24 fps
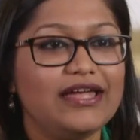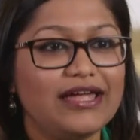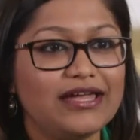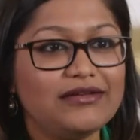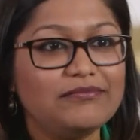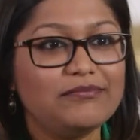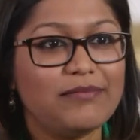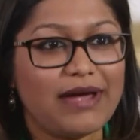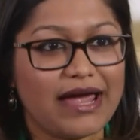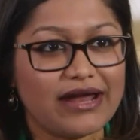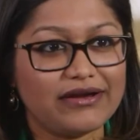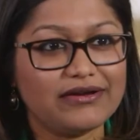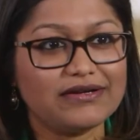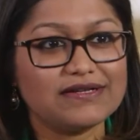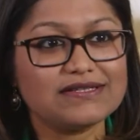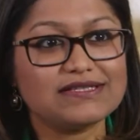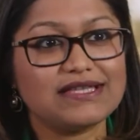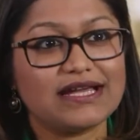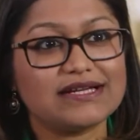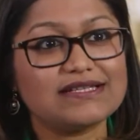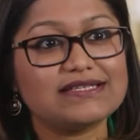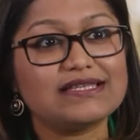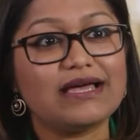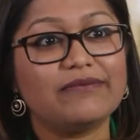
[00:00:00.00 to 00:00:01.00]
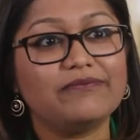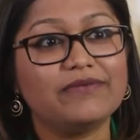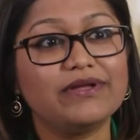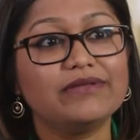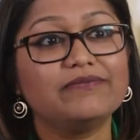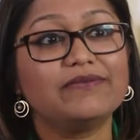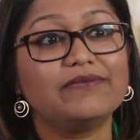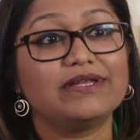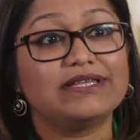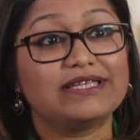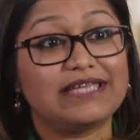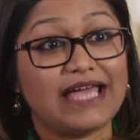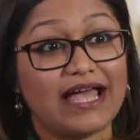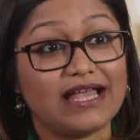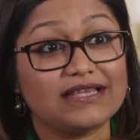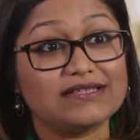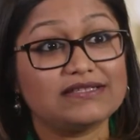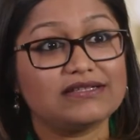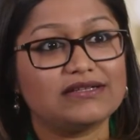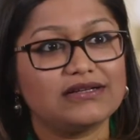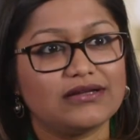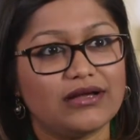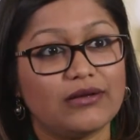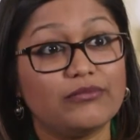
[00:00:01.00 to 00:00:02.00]
It matters that someone with
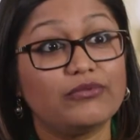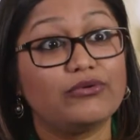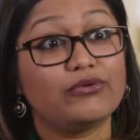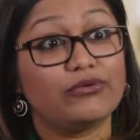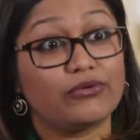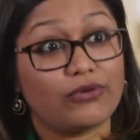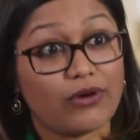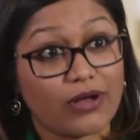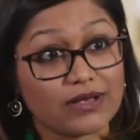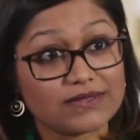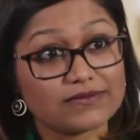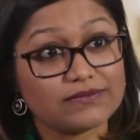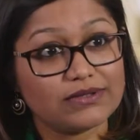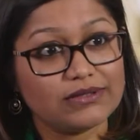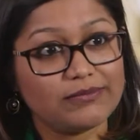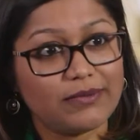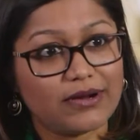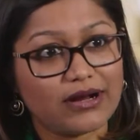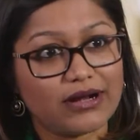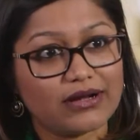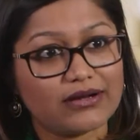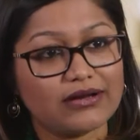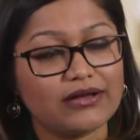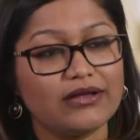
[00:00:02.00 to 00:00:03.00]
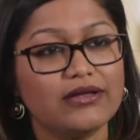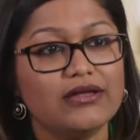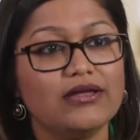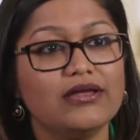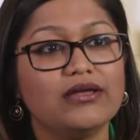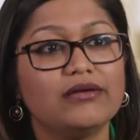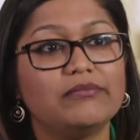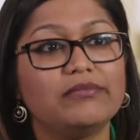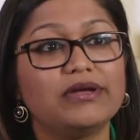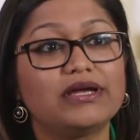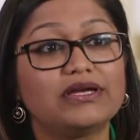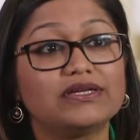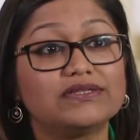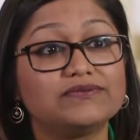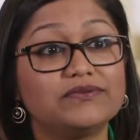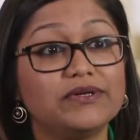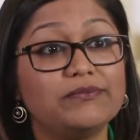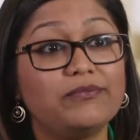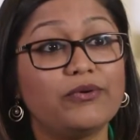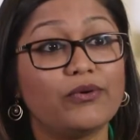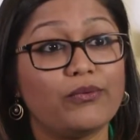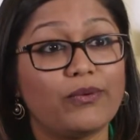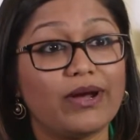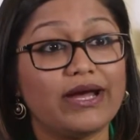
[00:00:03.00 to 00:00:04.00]
cancer come to Roswell Park because we
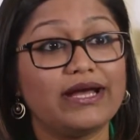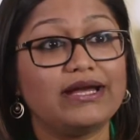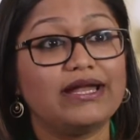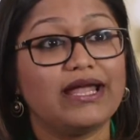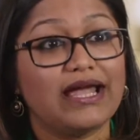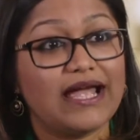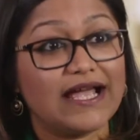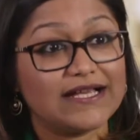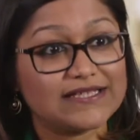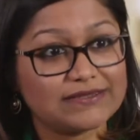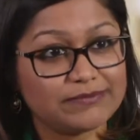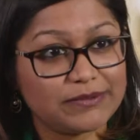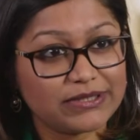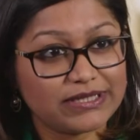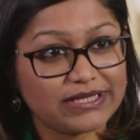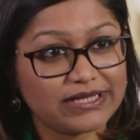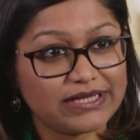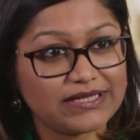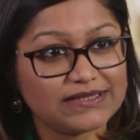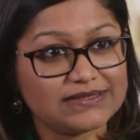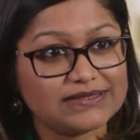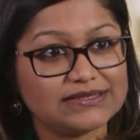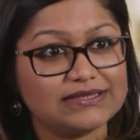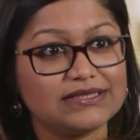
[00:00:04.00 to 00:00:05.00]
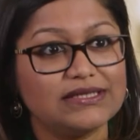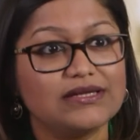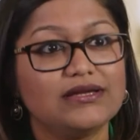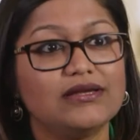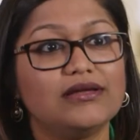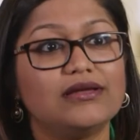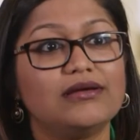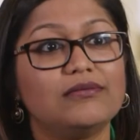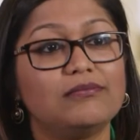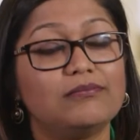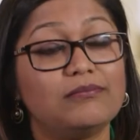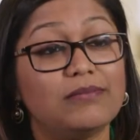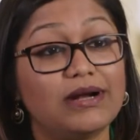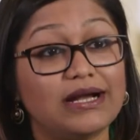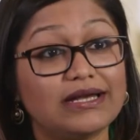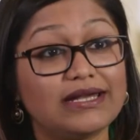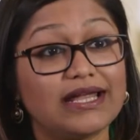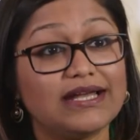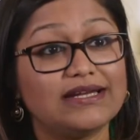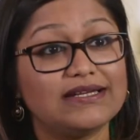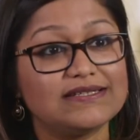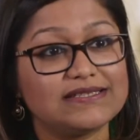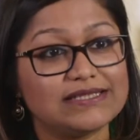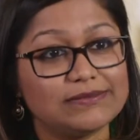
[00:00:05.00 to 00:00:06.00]
provide expertise,
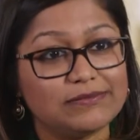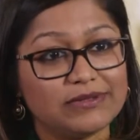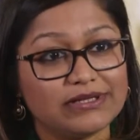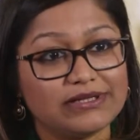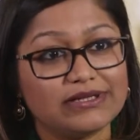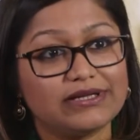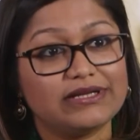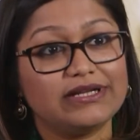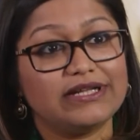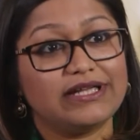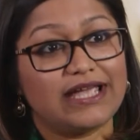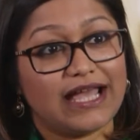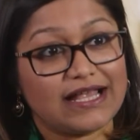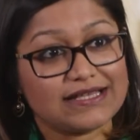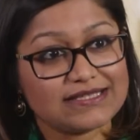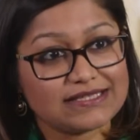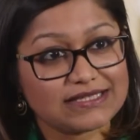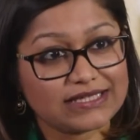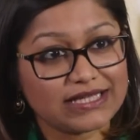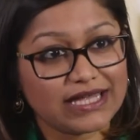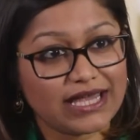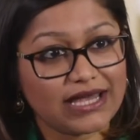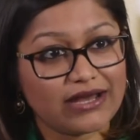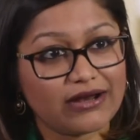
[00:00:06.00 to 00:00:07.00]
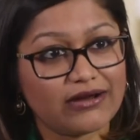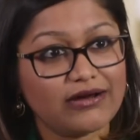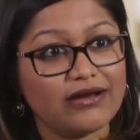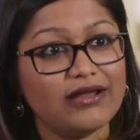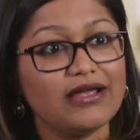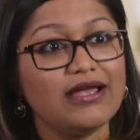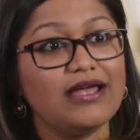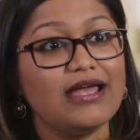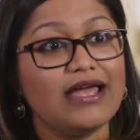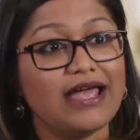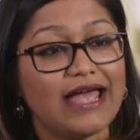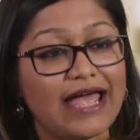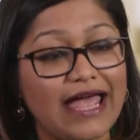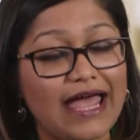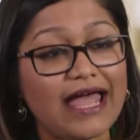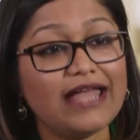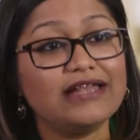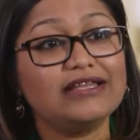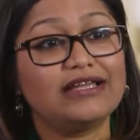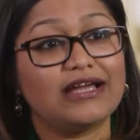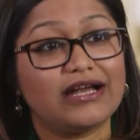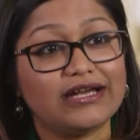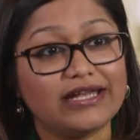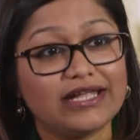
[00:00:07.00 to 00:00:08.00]
multidisciplinary cancer care,
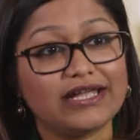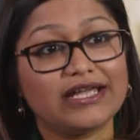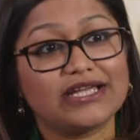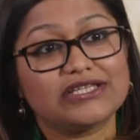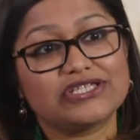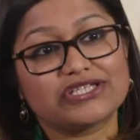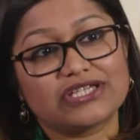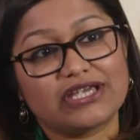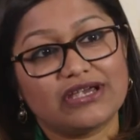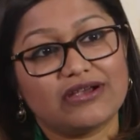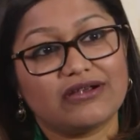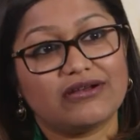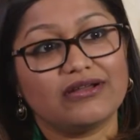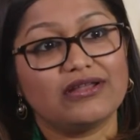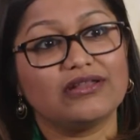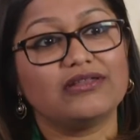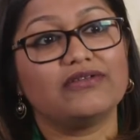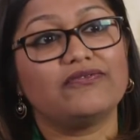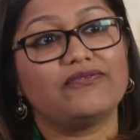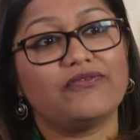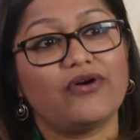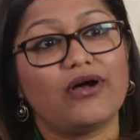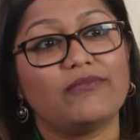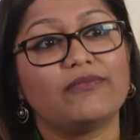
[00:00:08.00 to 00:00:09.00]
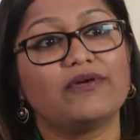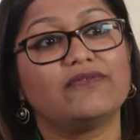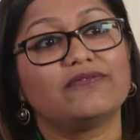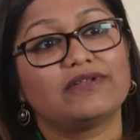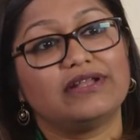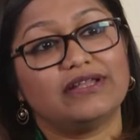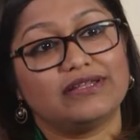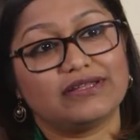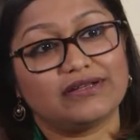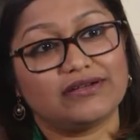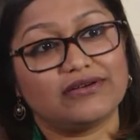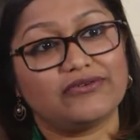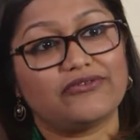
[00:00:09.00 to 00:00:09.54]
and cutting-edge care in the form of clinical